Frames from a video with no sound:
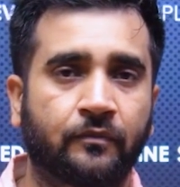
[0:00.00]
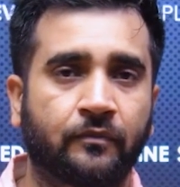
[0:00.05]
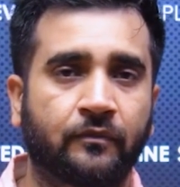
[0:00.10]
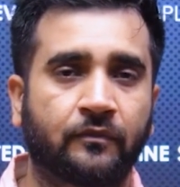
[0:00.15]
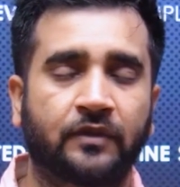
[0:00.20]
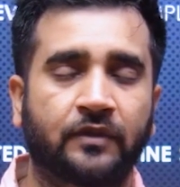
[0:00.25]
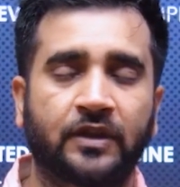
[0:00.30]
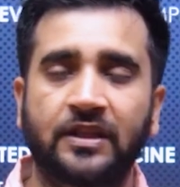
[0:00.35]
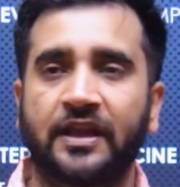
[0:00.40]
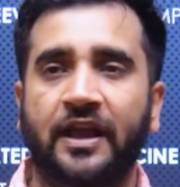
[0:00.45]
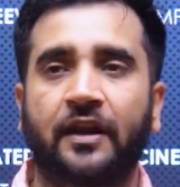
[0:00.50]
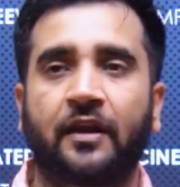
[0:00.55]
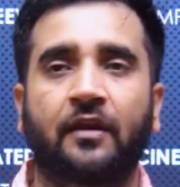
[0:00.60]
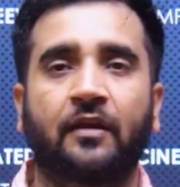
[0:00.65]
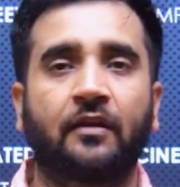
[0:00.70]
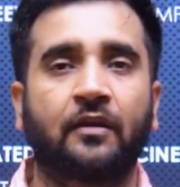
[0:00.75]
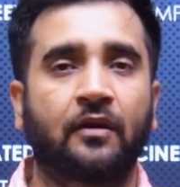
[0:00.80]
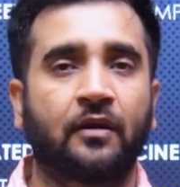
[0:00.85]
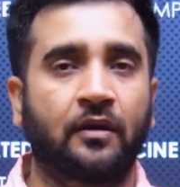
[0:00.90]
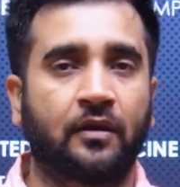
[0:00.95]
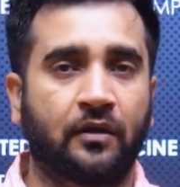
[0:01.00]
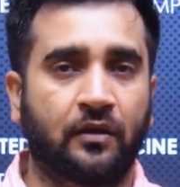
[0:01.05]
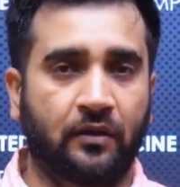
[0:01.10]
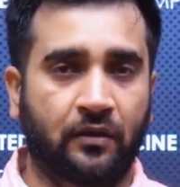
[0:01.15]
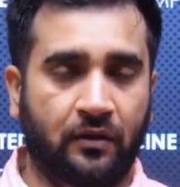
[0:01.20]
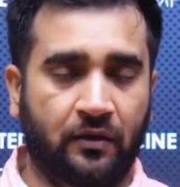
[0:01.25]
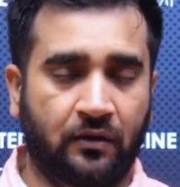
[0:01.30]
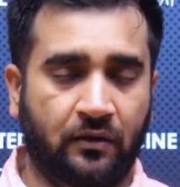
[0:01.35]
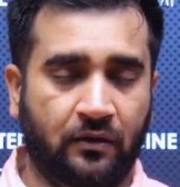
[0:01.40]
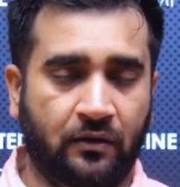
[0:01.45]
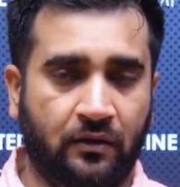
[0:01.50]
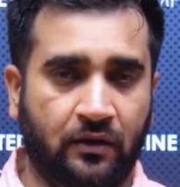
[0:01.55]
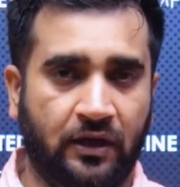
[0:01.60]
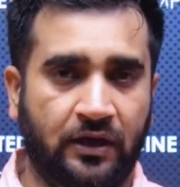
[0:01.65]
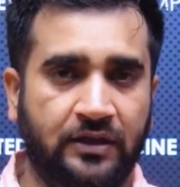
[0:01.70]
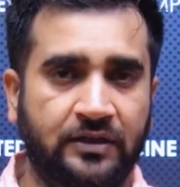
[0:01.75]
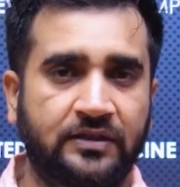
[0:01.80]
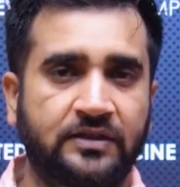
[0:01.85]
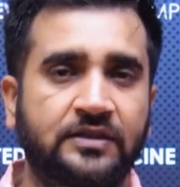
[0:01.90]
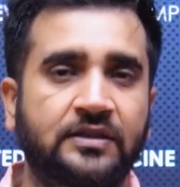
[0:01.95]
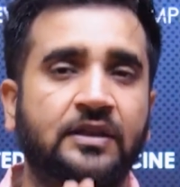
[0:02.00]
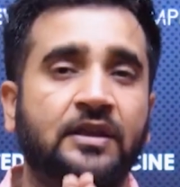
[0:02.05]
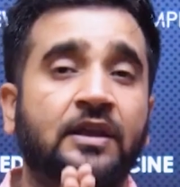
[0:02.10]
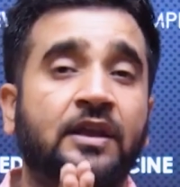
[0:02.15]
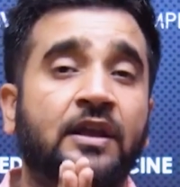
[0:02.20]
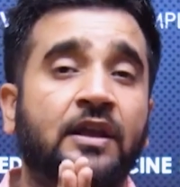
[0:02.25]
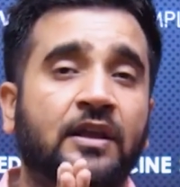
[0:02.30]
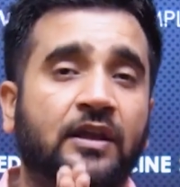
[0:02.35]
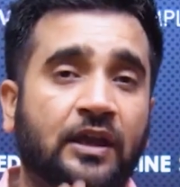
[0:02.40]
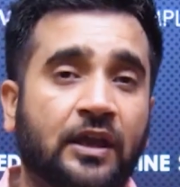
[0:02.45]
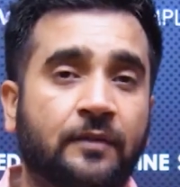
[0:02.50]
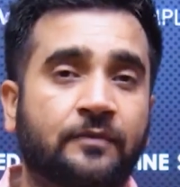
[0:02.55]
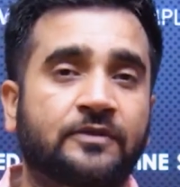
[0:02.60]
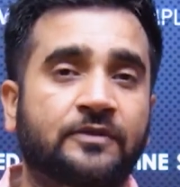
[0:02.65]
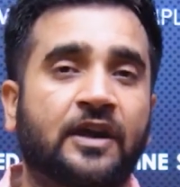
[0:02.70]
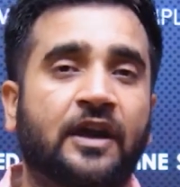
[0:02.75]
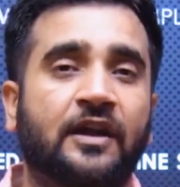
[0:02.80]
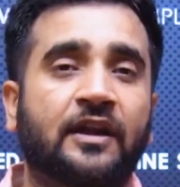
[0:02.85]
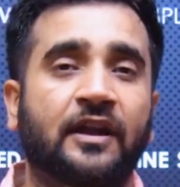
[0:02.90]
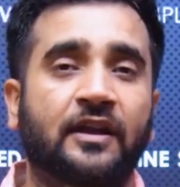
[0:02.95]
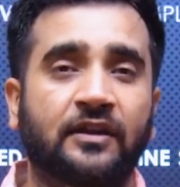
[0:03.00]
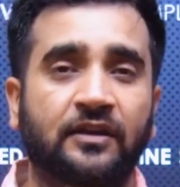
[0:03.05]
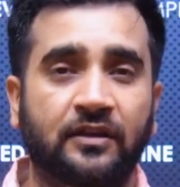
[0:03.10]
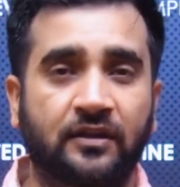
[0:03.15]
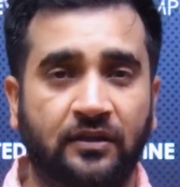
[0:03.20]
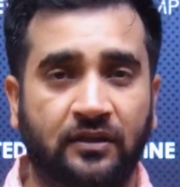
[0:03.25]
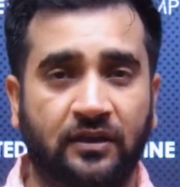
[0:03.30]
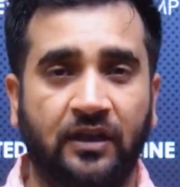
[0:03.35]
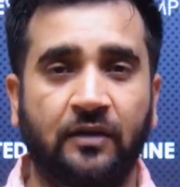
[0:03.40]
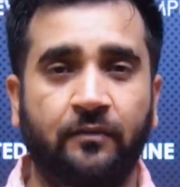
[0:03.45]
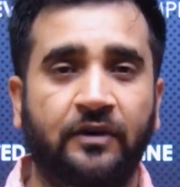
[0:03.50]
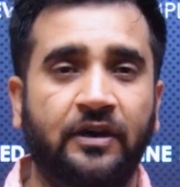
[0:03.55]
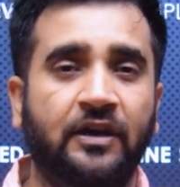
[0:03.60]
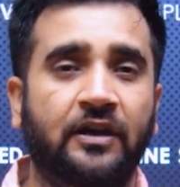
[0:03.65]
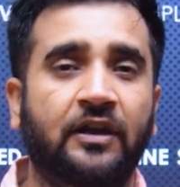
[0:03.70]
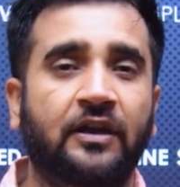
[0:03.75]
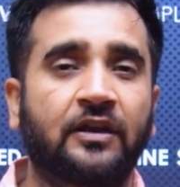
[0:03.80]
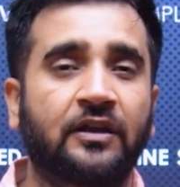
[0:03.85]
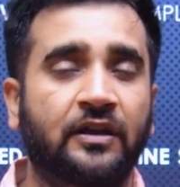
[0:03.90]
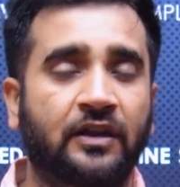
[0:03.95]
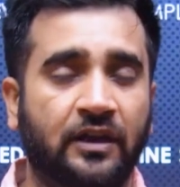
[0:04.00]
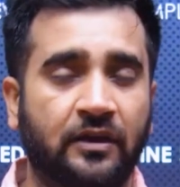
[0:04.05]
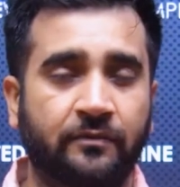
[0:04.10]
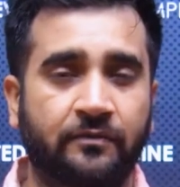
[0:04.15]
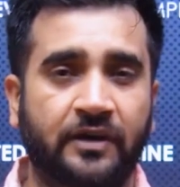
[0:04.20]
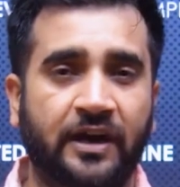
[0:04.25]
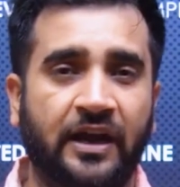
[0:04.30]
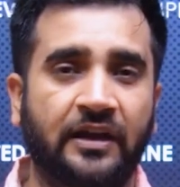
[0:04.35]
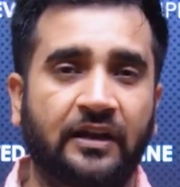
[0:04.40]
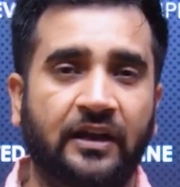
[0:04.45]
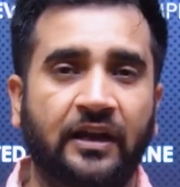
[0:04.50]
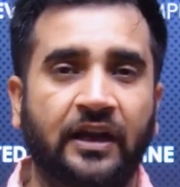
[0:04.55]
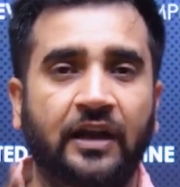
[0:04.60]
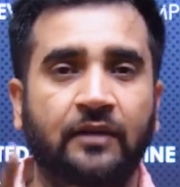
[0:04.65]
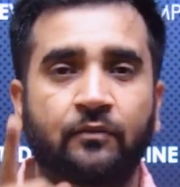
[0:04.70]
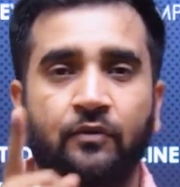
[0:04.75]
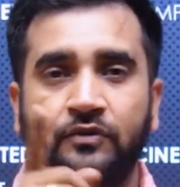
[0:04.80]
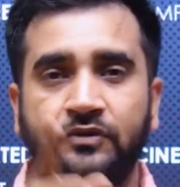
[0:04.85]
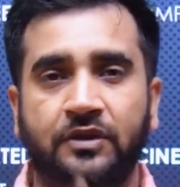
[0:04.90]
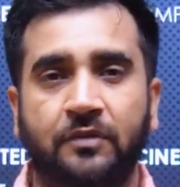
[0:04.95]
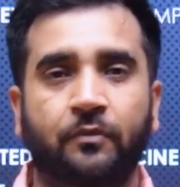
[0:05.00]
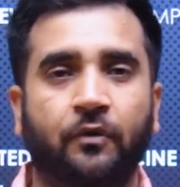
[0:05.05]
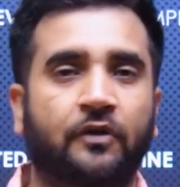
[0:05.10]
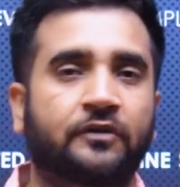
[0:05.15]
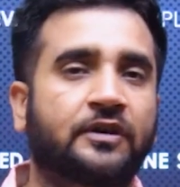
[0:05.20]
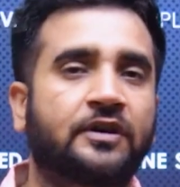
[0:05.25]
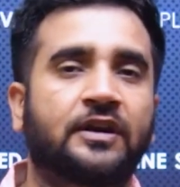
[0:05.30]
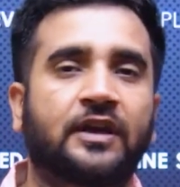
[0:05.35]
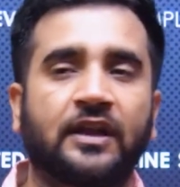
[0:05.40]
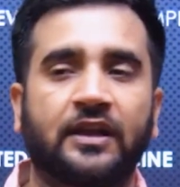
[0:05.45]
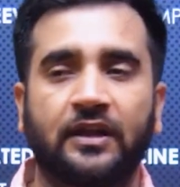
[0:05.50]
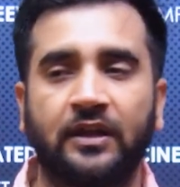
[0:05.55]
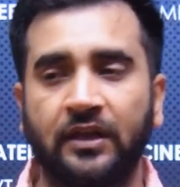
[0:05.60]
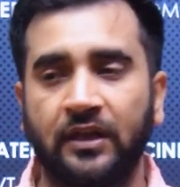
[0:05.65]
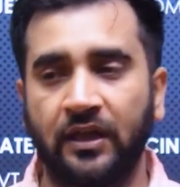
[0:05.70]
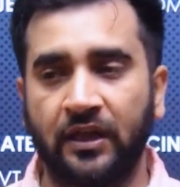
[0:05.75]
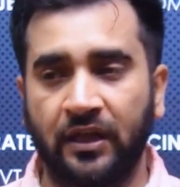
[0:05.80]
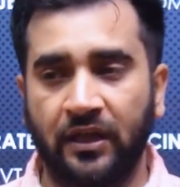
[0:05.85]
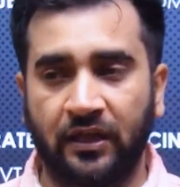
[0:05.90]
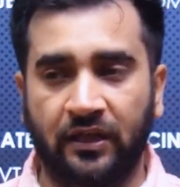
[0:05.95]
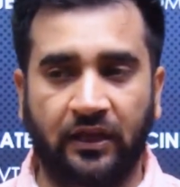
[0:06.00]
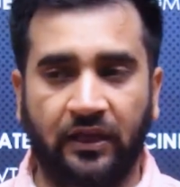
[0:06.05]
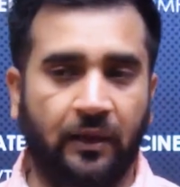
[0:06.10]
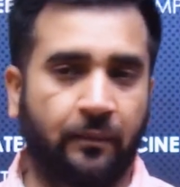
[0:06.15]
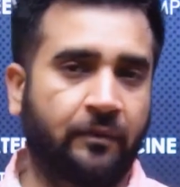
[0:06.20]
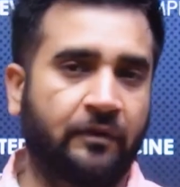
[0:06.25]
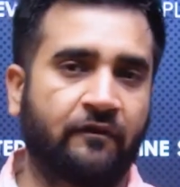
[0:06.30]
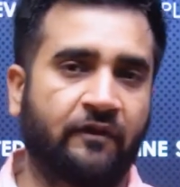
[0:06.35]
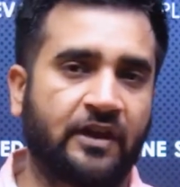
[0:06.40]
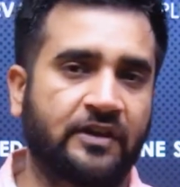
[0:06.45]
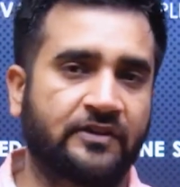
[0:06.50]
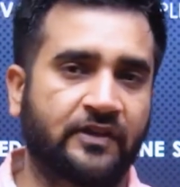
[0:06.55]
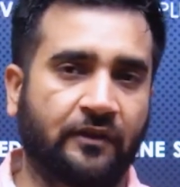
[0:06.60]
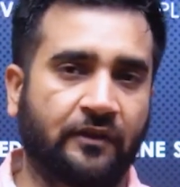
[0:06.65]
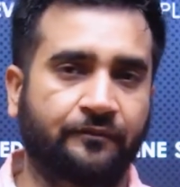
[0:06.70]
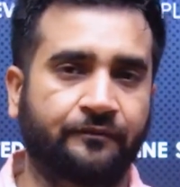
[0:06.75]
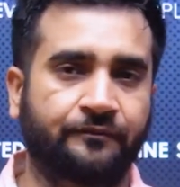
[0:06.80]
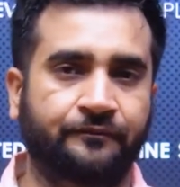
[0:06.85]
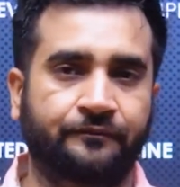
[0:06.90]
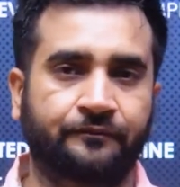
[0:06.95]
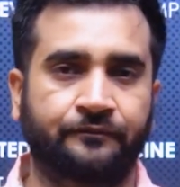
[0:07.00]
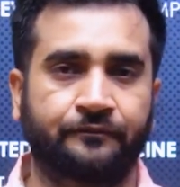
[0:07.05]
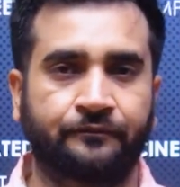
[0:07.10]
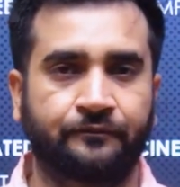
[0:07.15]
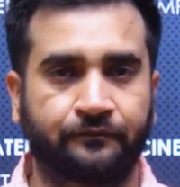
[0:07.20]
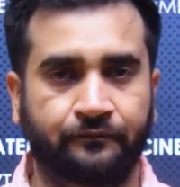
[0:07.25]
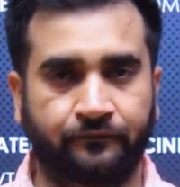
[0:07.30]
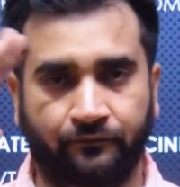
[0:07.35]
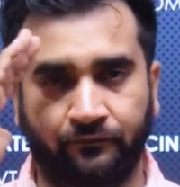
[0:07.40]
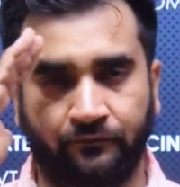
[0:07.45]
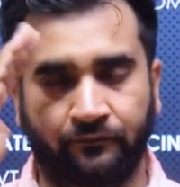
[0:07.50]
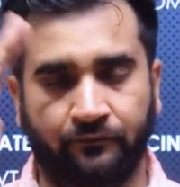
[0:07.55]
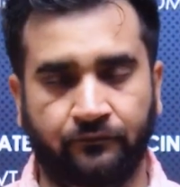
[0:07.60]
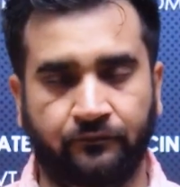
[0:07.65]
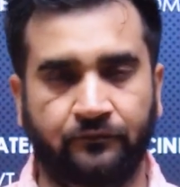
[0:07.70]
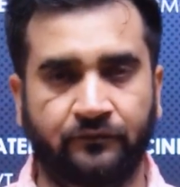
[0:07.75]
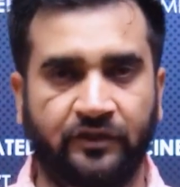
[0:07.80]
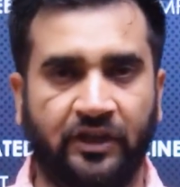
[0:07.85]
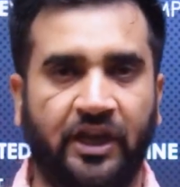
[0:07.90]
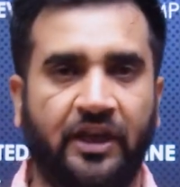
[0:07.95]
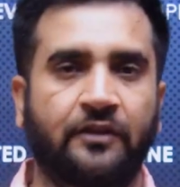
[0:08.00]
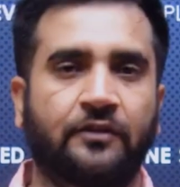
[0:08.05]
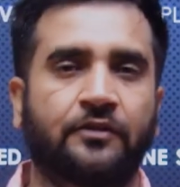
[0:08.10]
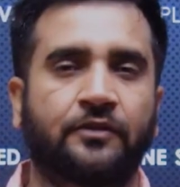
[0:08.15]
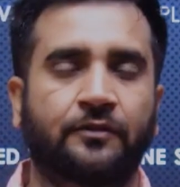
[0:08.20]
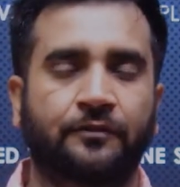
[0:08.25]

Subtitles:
Till then, guys, keep studying, keep reading, keep writing, and most importantly, keep revising. Jai Hind.